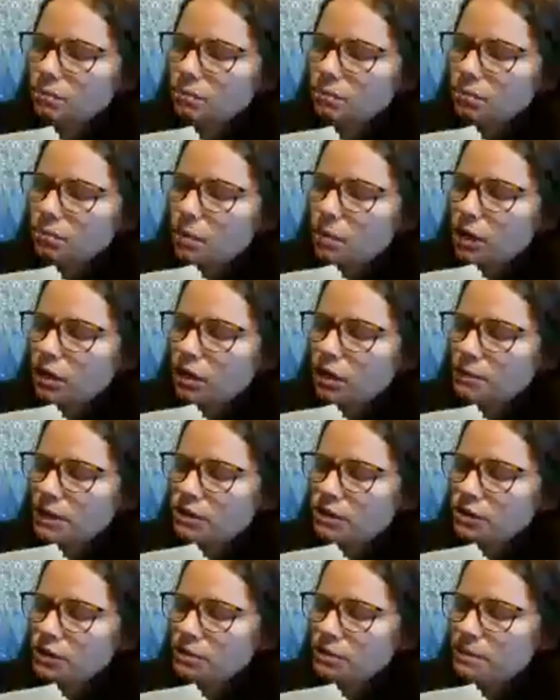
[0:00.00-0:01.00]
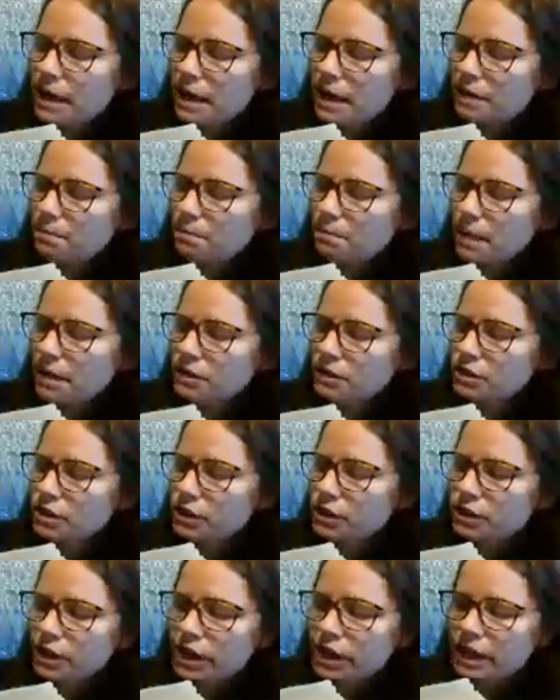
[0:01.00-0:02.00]
parliamentary
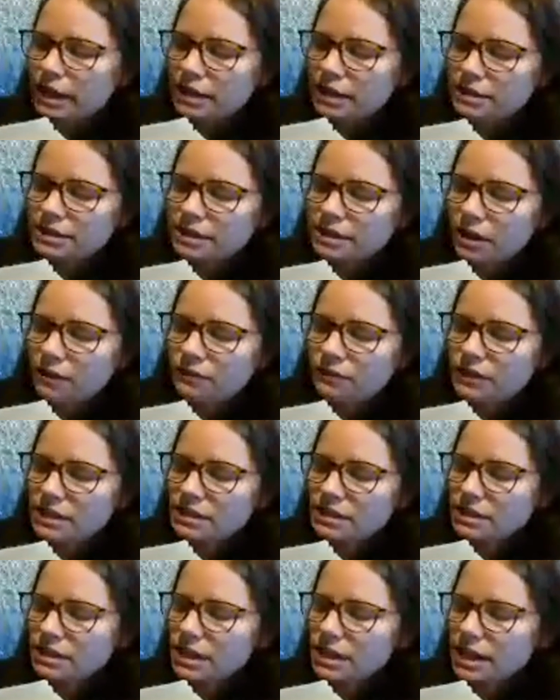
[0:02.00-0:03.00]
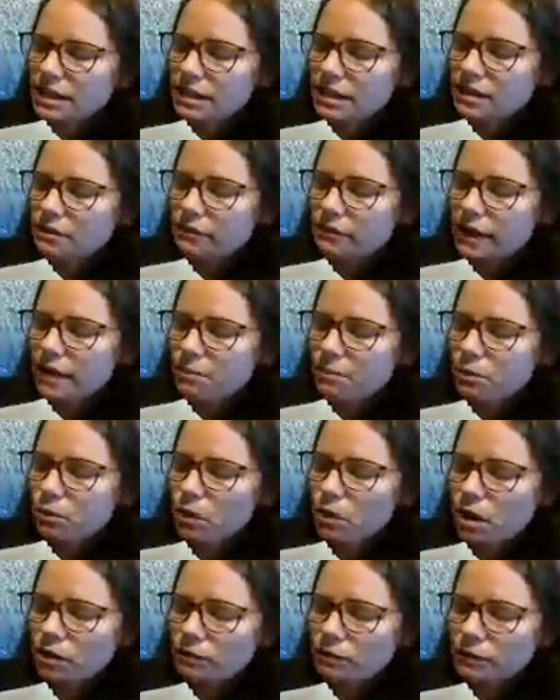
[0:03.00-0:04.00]
backbencher and self-designated
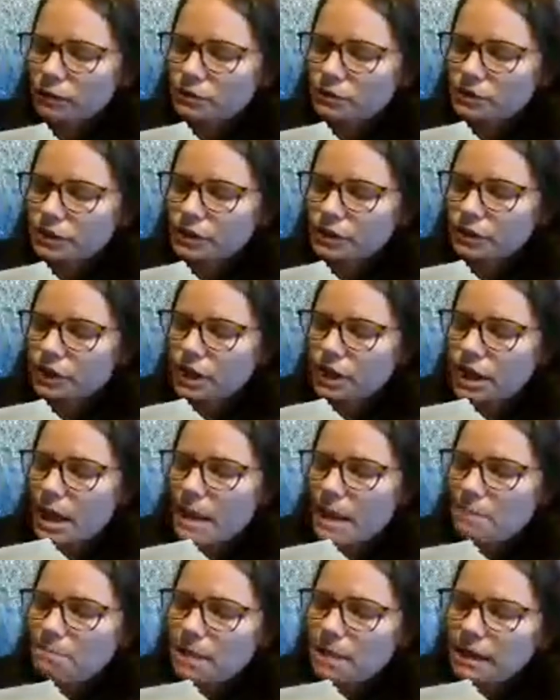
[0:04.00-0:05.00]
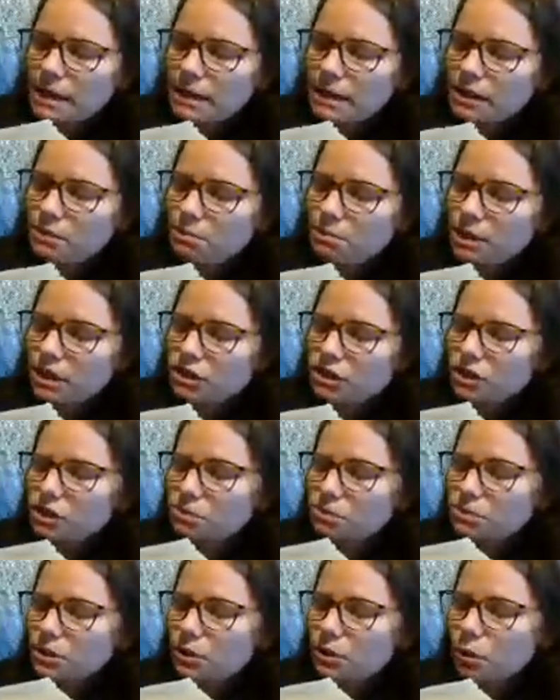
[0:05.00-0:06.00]
rabble-rouser. Bennett could picture
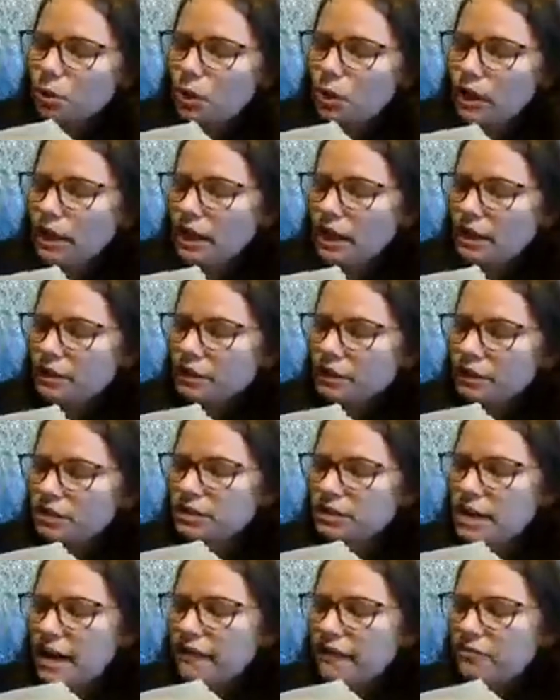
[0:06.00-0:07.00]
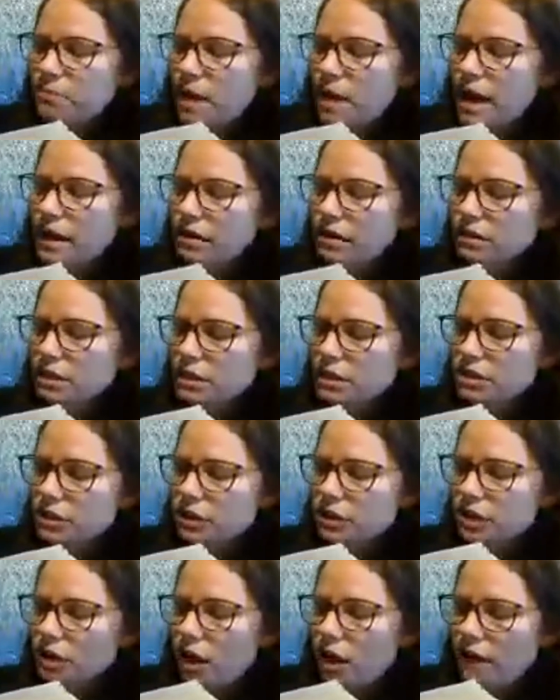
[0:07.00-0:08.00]
McCoy and her staff piled into
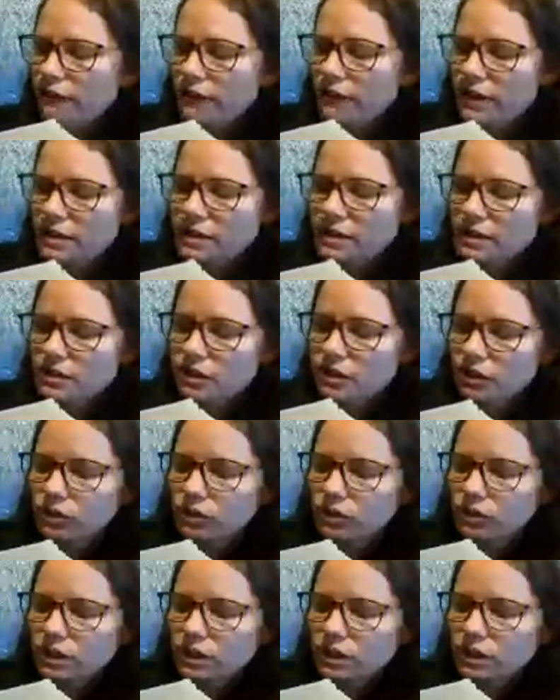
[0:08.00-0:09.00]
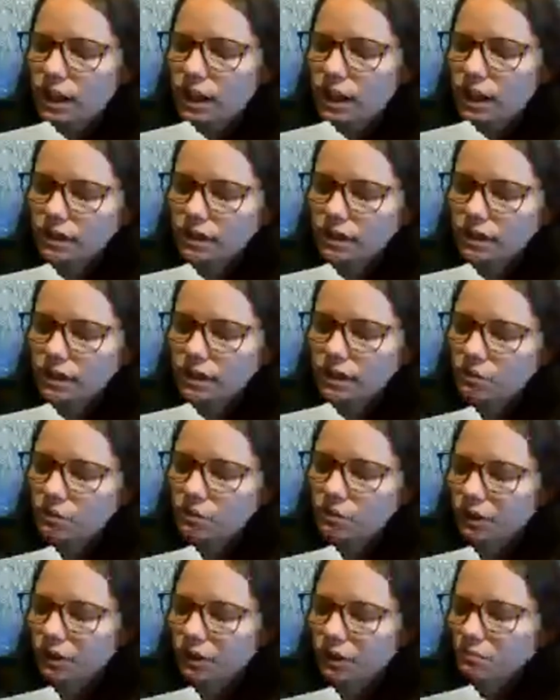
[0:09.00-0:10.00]
her office in the early hours of the
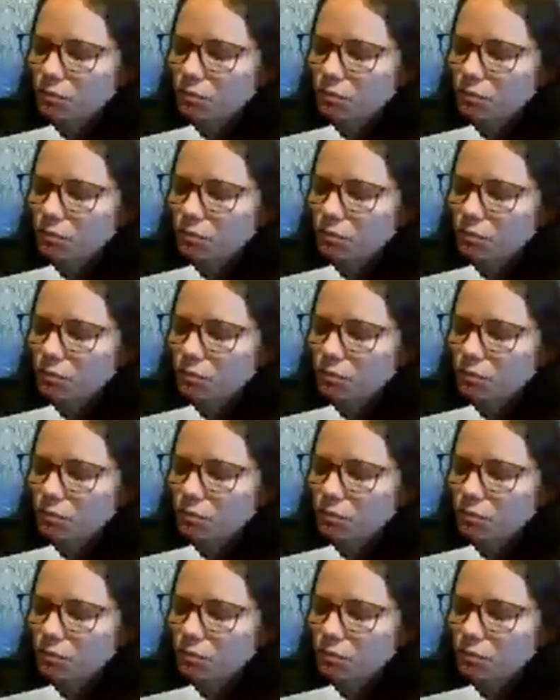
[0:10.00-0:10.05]
British